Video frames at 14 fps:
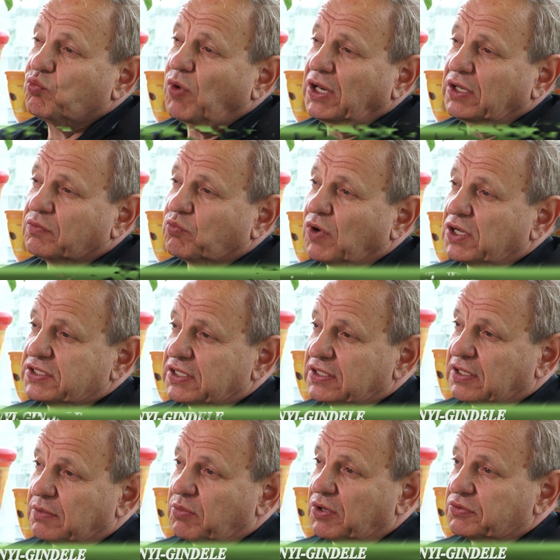What was
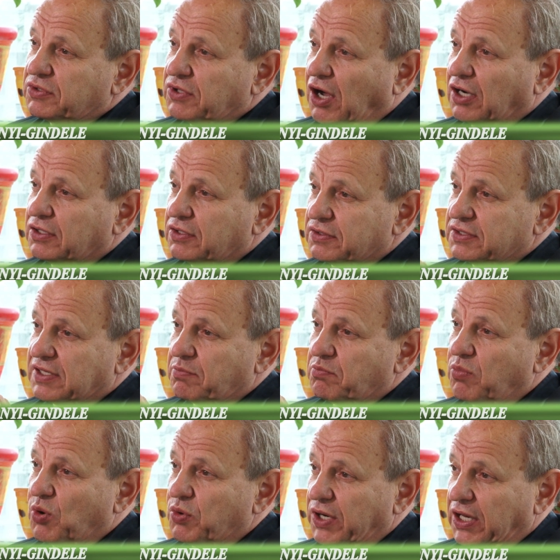it about Dr.
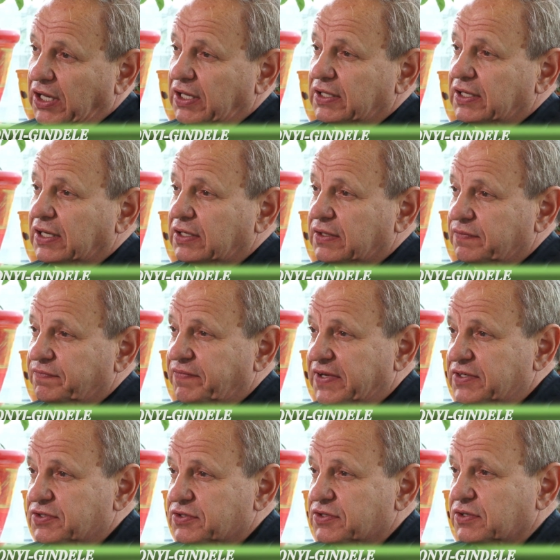Zamboni that
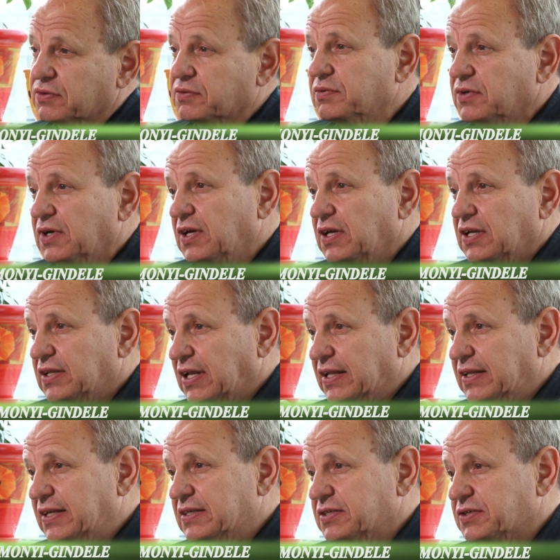convinced you
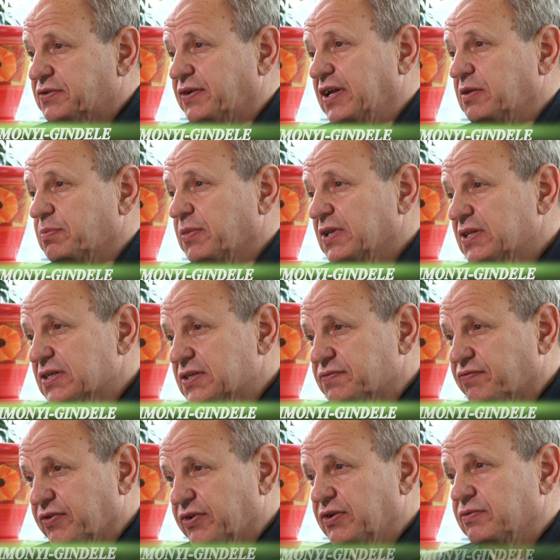that this treatment is
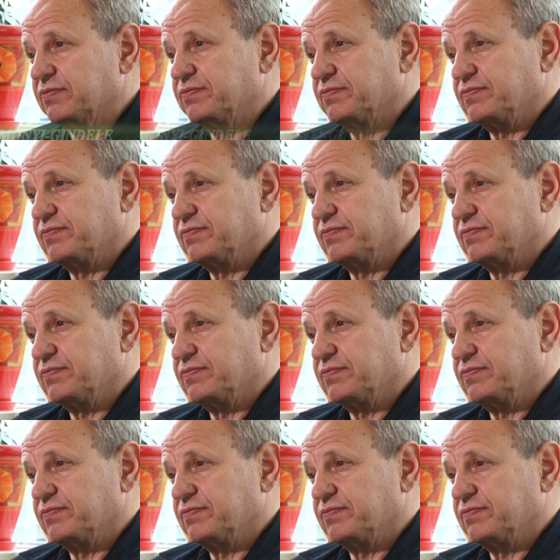for you?